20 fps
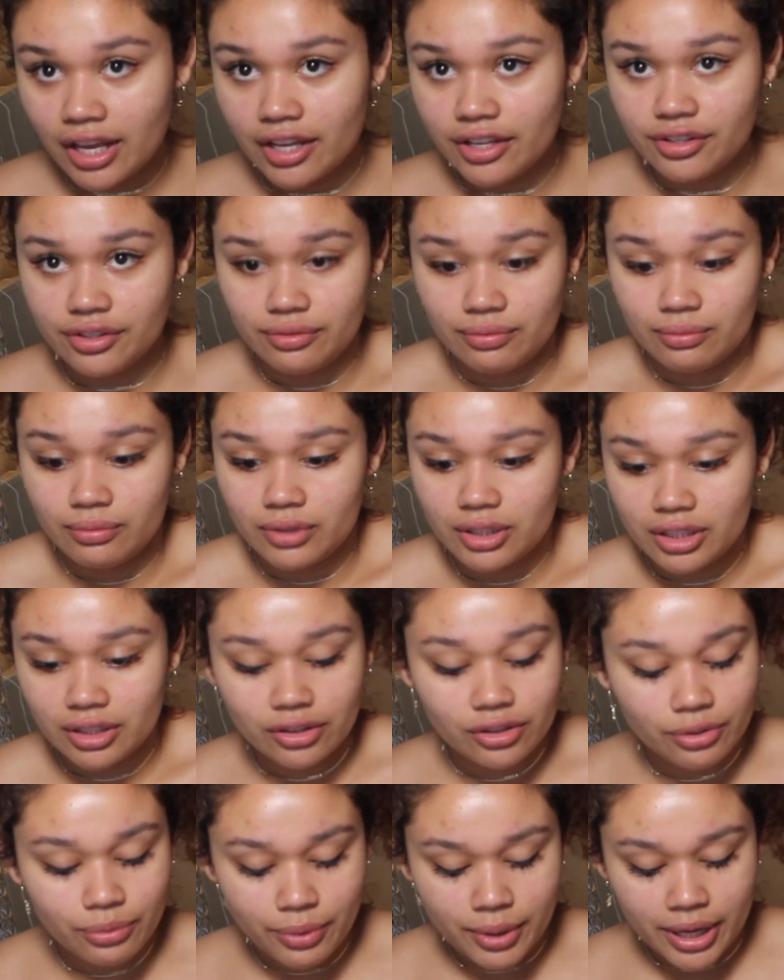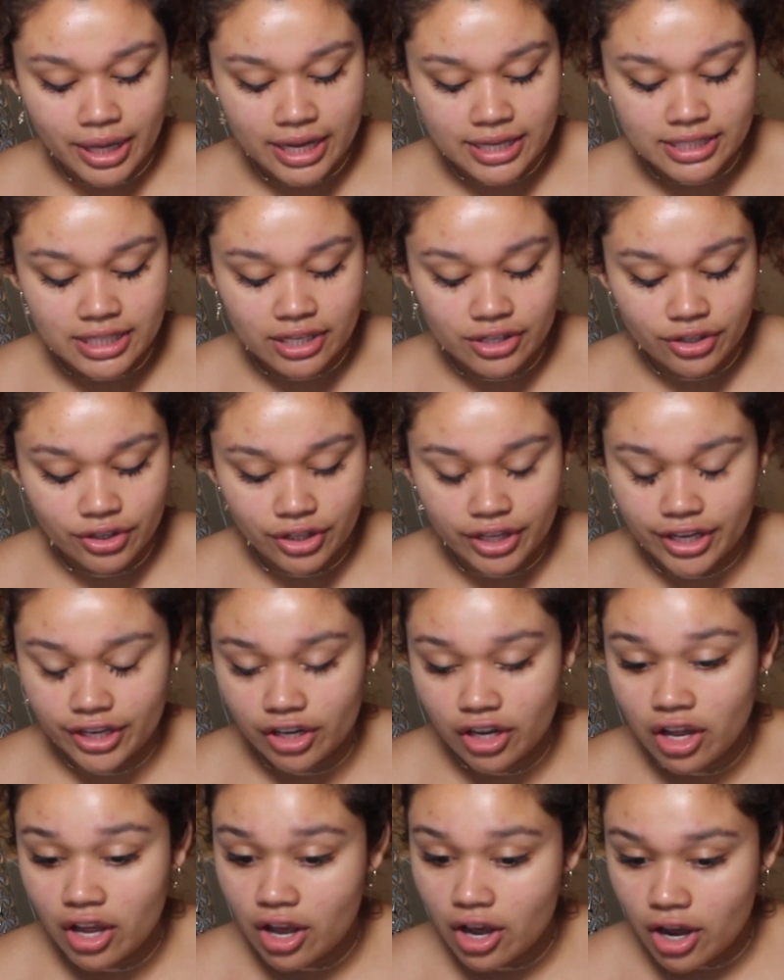And you realize that you're like
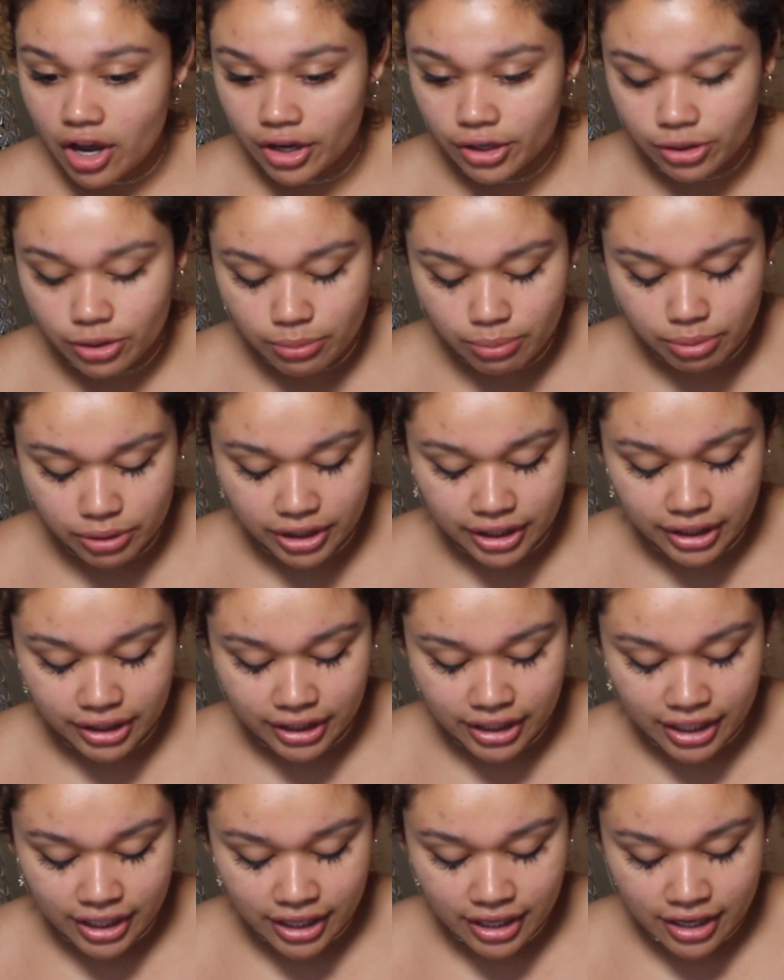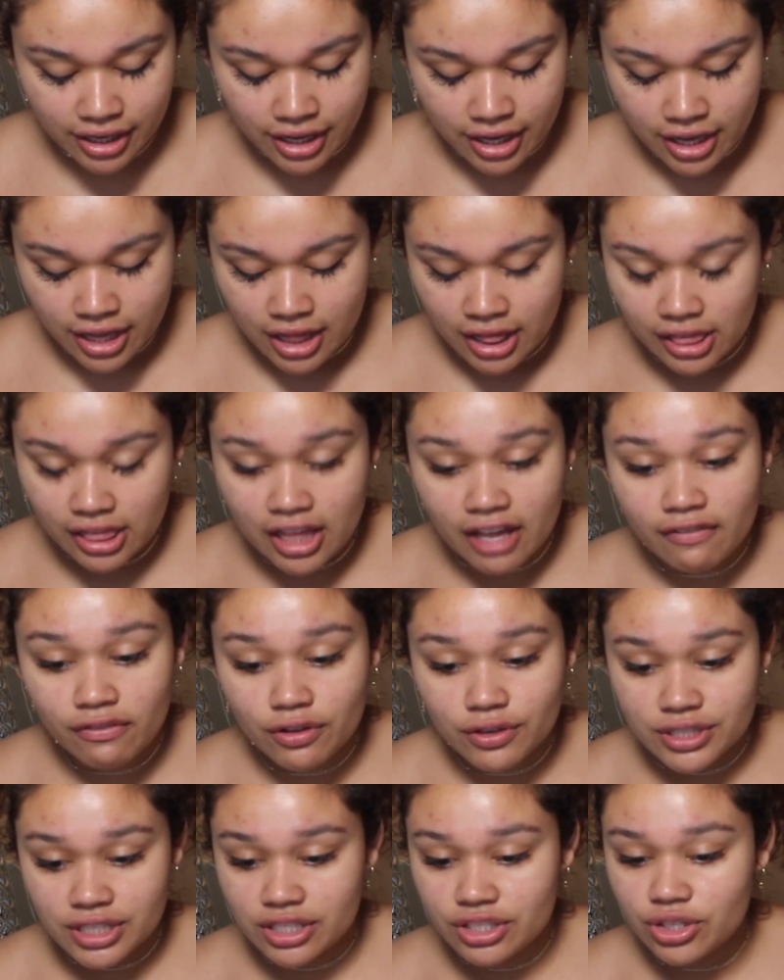on completely
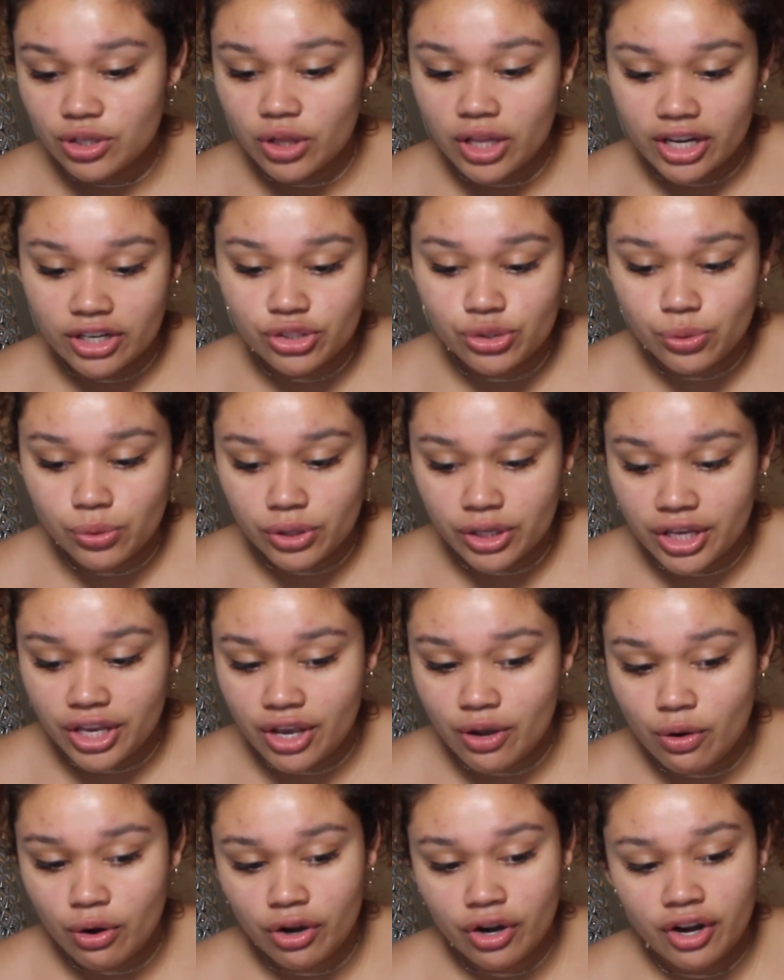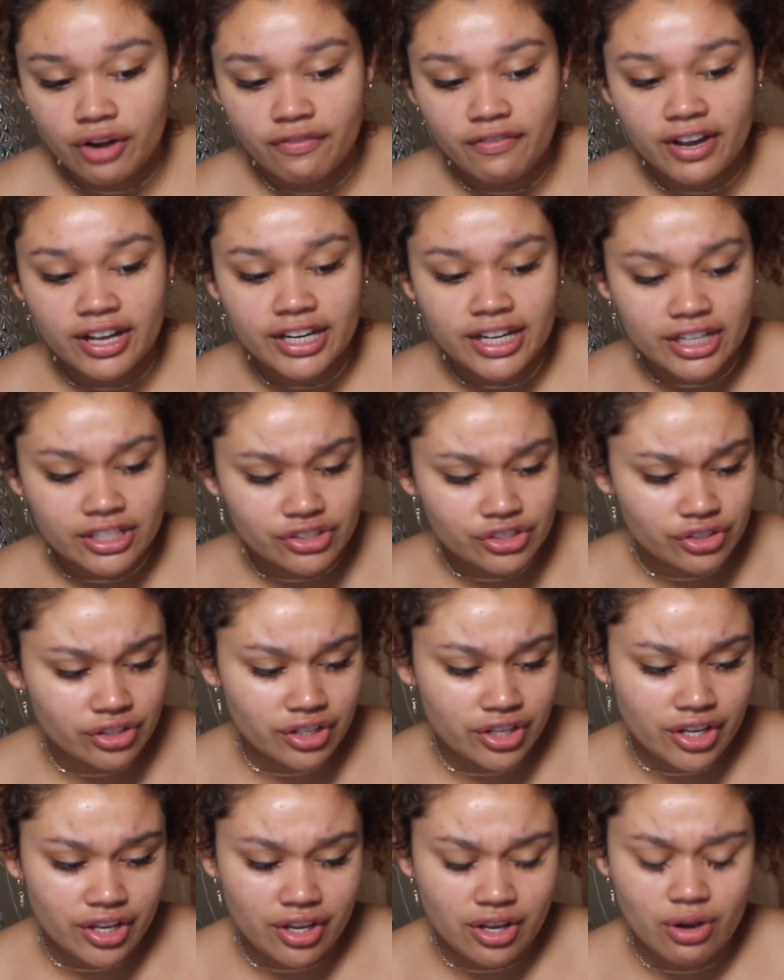levels intellectually or
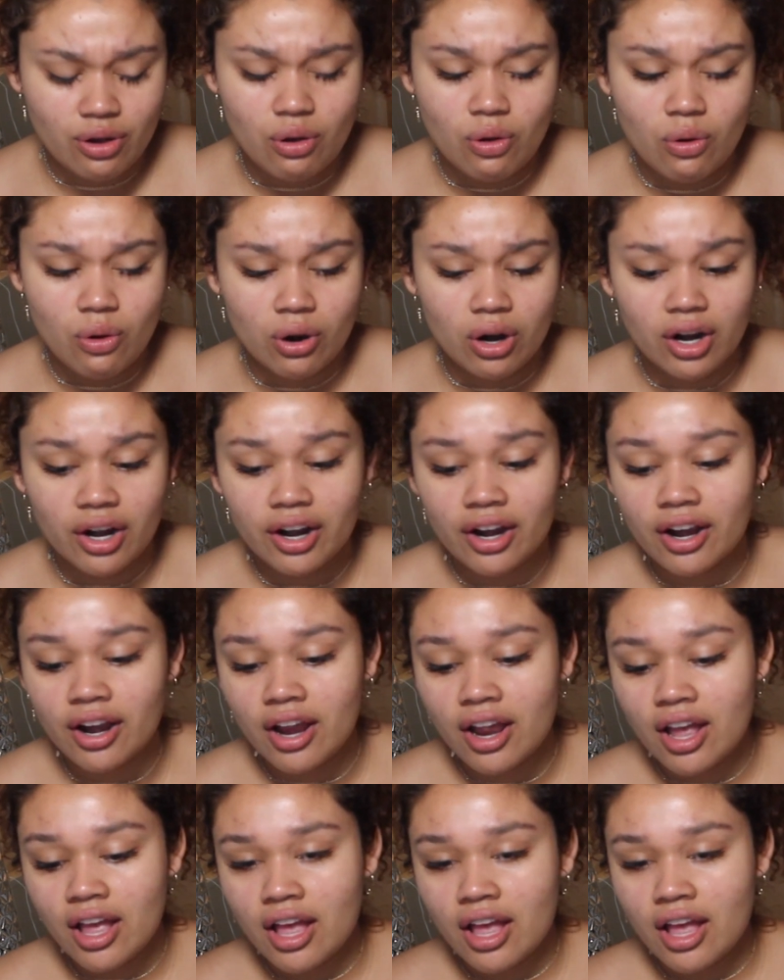financially, or